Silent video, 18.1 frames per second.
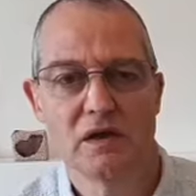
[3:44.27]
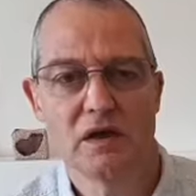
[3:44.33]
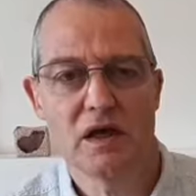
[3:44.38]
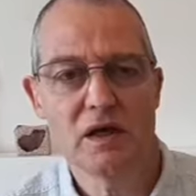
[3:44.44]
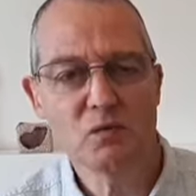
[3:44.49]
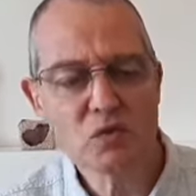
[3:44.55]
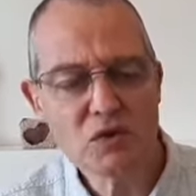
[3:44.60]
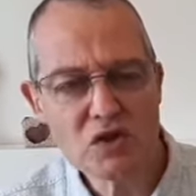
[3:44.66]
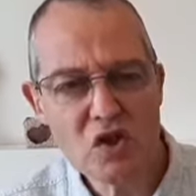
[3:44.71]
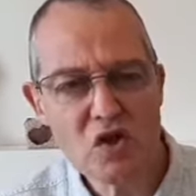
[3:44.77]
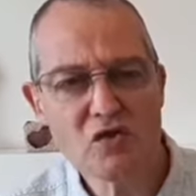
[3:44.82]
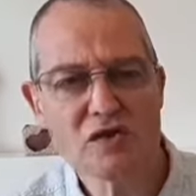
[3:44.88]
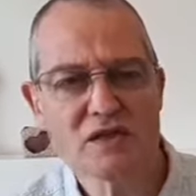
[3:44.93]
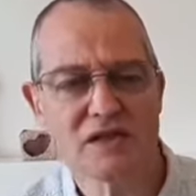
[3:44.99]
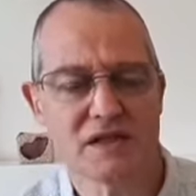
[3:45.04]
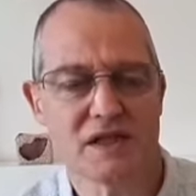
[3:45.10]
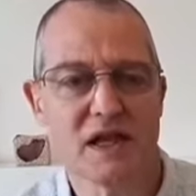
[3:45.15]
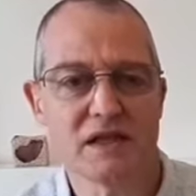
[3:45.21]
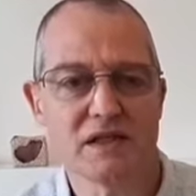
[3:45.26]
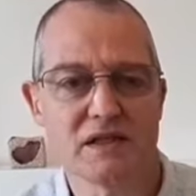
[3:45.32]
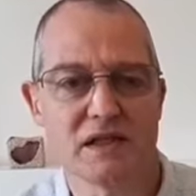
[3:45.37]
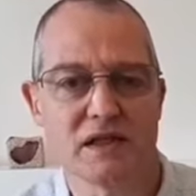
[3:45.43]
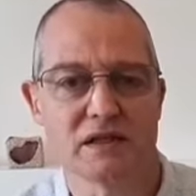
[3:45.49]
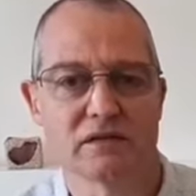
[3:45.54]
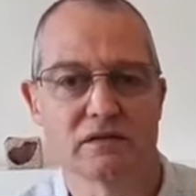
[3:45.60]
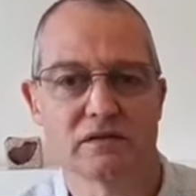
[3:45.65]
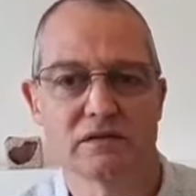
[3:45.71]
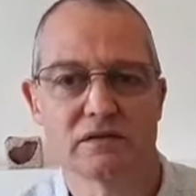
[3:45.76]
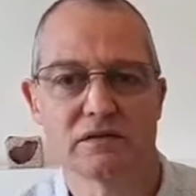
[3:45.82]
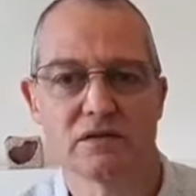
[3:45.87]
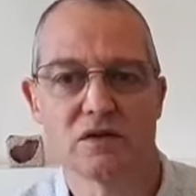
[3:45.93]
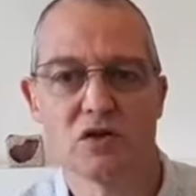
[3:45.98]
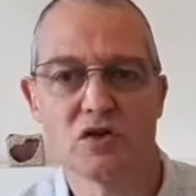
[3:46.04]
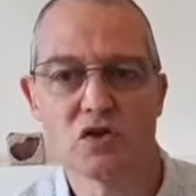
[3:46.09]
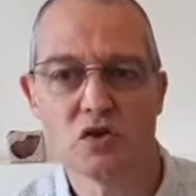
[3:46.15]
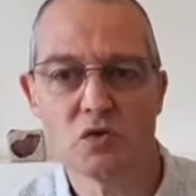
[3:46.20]
It was long-standing,
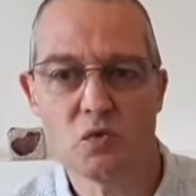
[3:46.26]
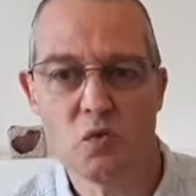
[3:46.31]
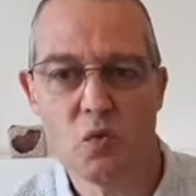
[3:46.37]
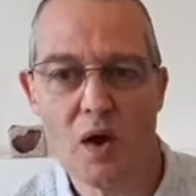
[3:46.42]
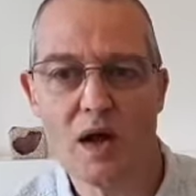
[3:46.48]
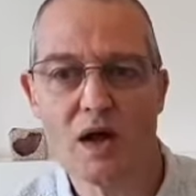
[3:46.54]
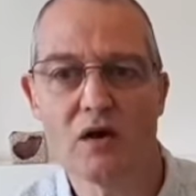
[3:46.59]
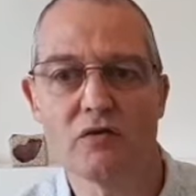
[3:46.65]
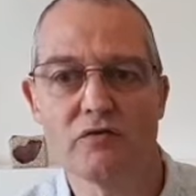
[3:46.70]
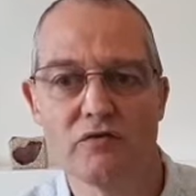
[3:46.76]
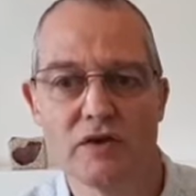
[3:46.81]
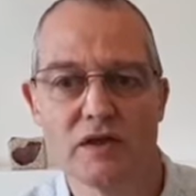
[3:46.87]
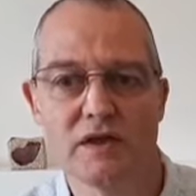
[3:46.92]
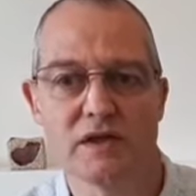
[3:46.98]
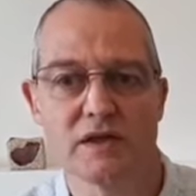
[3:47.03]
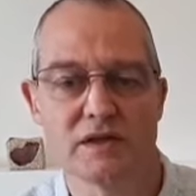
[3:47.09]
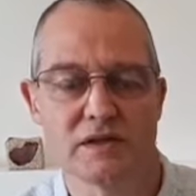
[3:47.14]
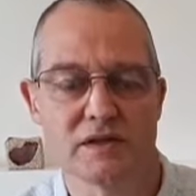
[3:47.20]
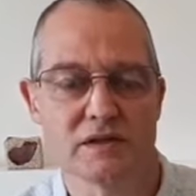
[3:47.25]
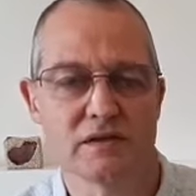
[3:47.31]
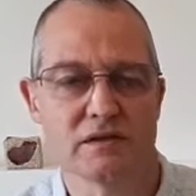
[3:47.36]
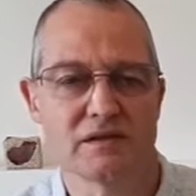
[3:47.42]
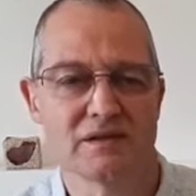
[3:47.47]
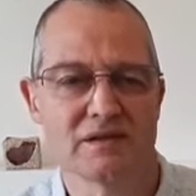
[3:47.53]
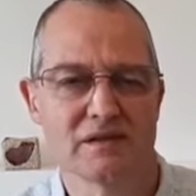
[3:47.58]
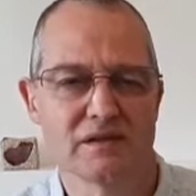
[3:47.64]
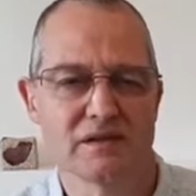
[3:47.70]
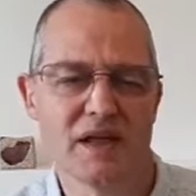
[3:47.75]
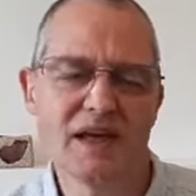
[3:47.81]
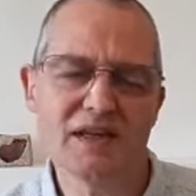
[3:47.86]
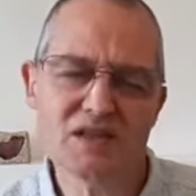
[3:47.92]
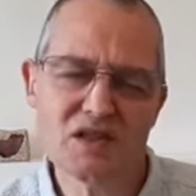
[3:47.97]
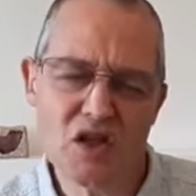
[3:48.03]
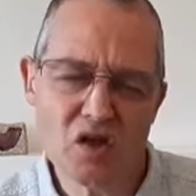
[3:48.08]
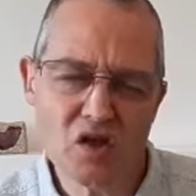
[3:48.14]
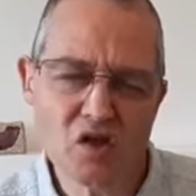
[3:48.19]
12 years.
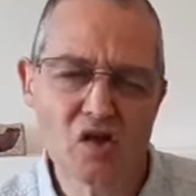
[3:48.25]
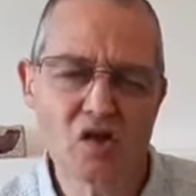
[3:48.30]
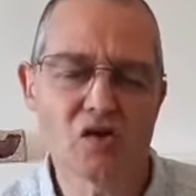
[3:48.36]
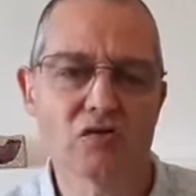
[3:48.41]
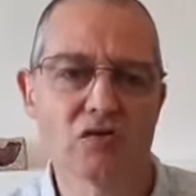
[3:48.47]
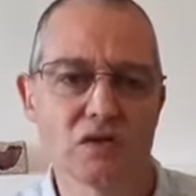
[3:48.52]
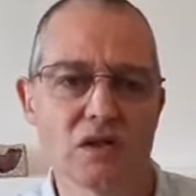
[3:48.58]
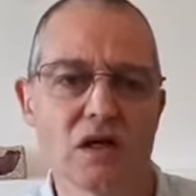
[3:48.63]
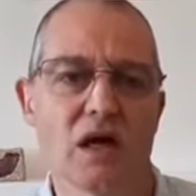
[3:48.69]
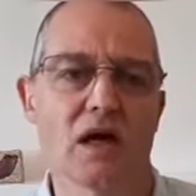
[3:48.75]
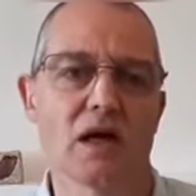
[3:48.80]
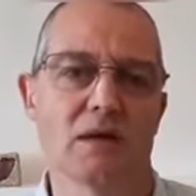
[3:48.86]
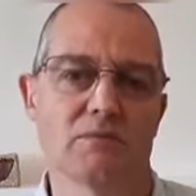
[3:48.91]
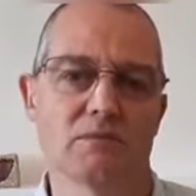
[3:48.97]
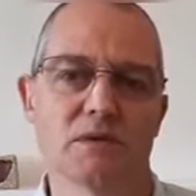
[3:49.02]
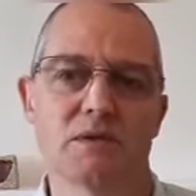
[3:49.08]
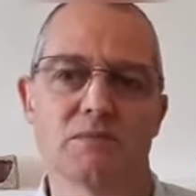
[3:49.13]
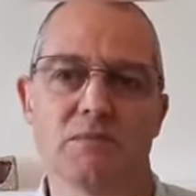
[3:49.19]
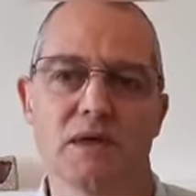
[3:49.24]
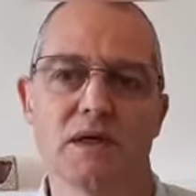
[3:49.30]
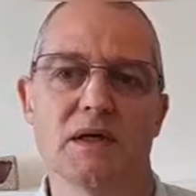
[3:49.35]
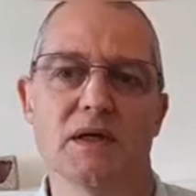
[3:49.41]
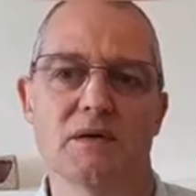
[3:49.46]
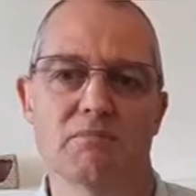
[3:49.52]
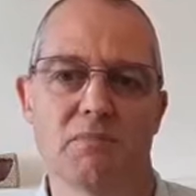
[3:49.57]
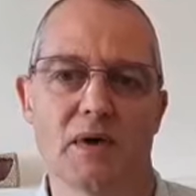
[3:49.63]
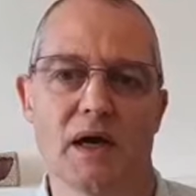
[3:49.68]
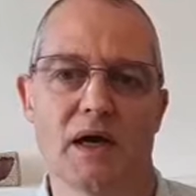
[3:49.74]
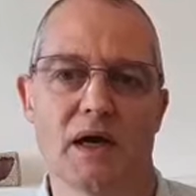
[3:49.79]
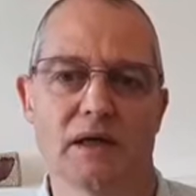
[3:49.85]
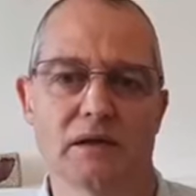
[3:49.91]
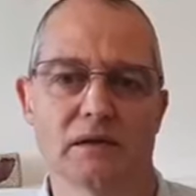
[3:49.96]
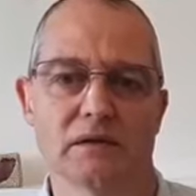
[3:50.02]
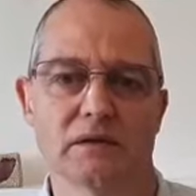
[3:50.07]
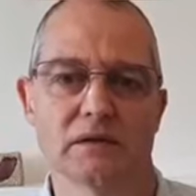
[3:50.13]
That's a long time to be in pain.